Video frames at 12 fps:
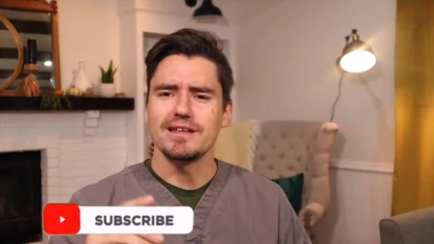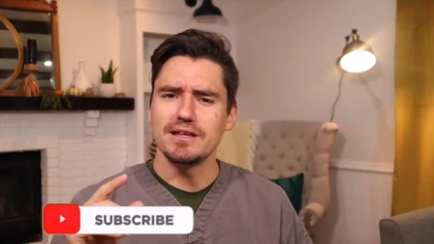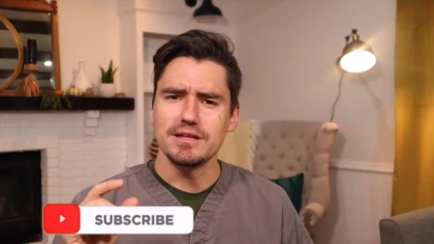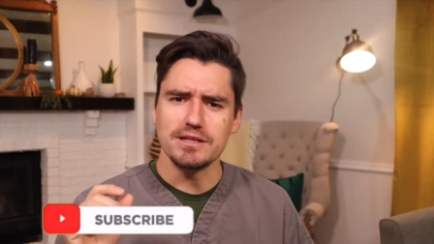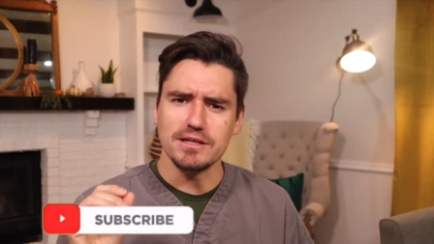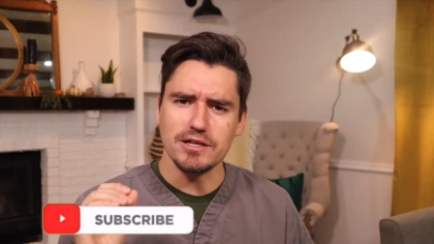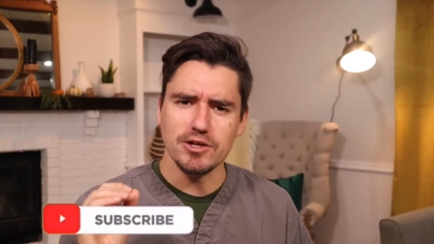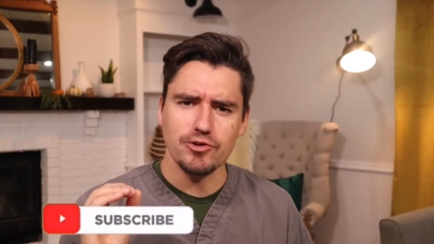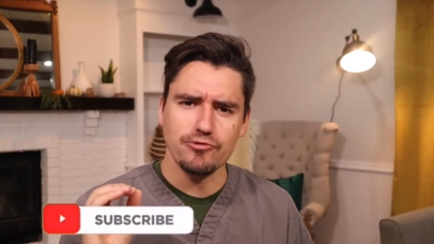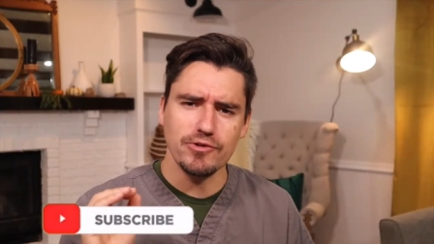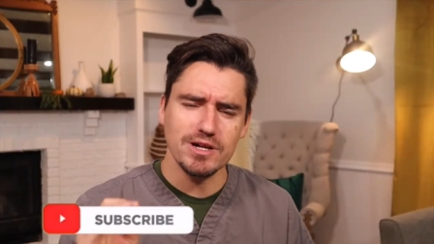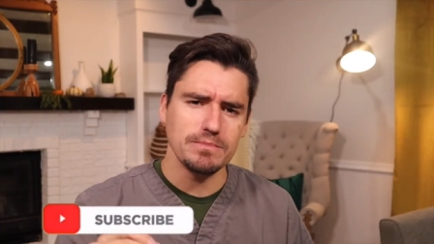is
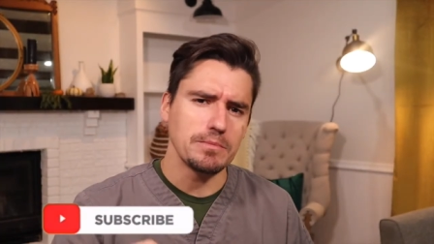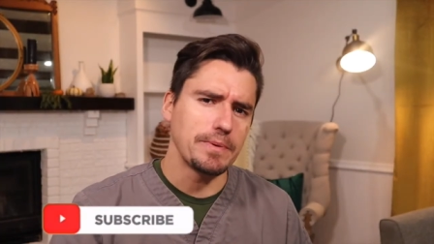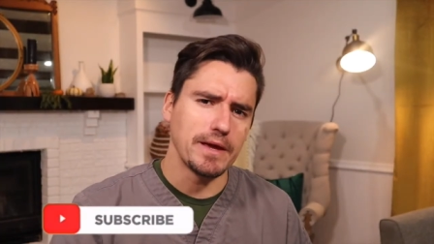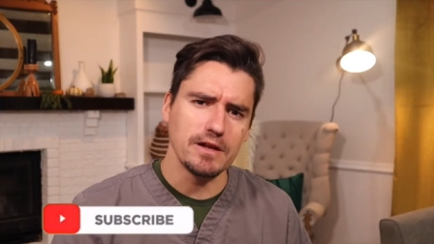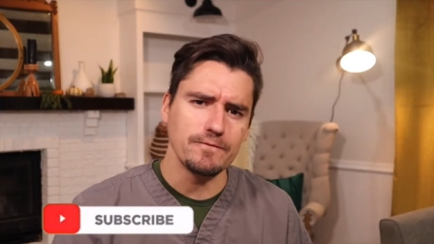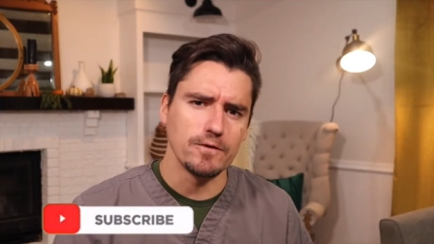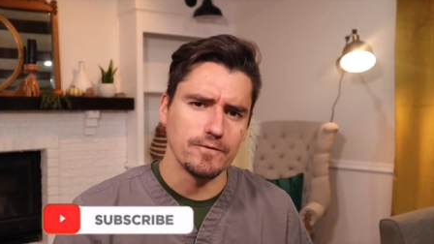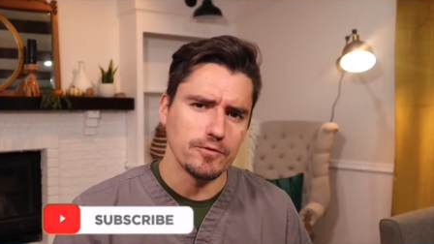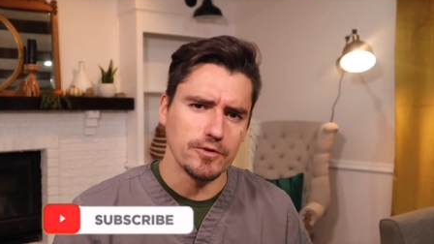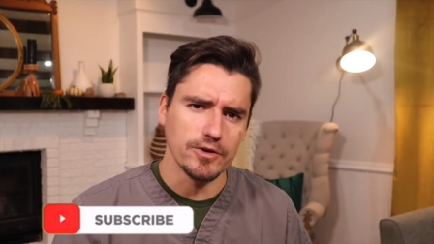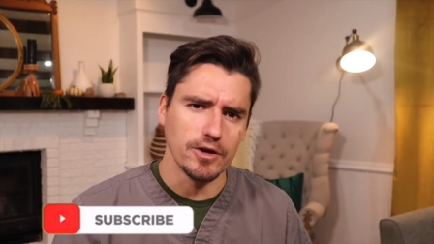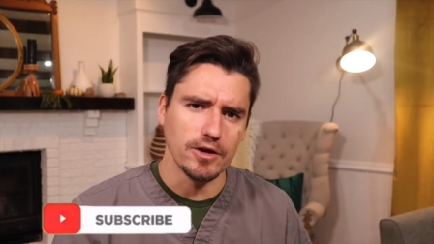incredibly painful
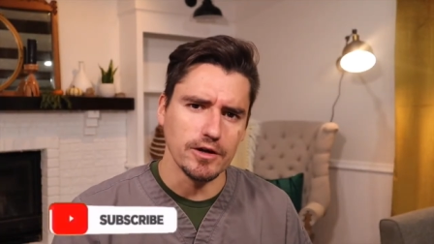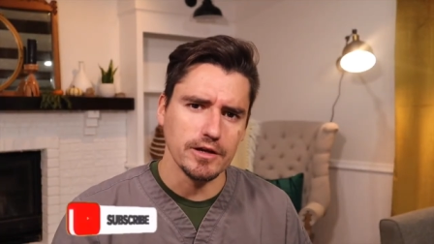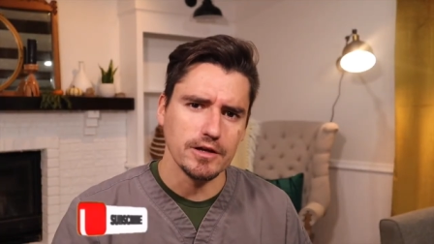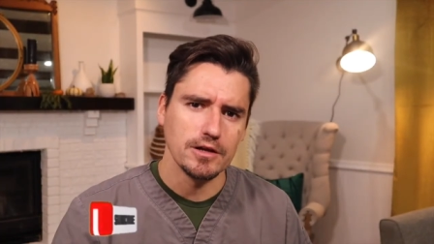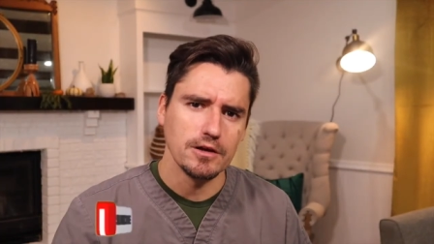for a dog.